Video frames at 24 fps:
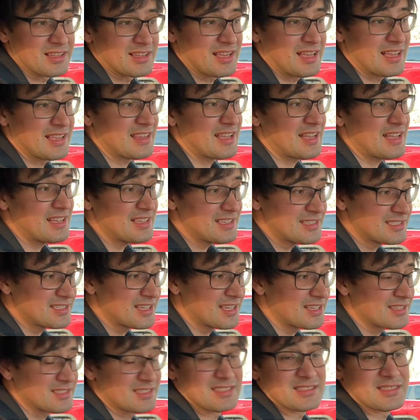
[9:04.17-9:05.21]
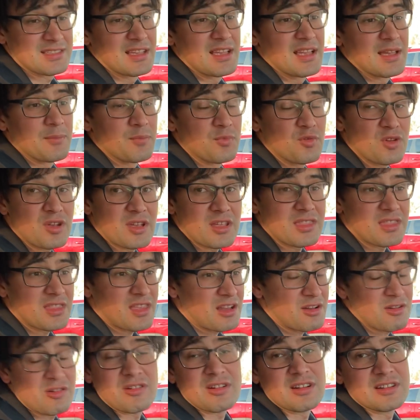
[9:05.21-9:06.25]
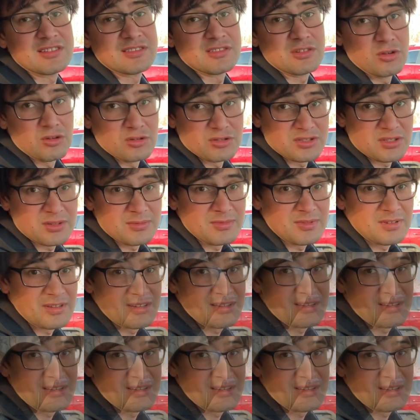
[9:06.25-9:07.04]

it, and I think that Buick interior is awesome.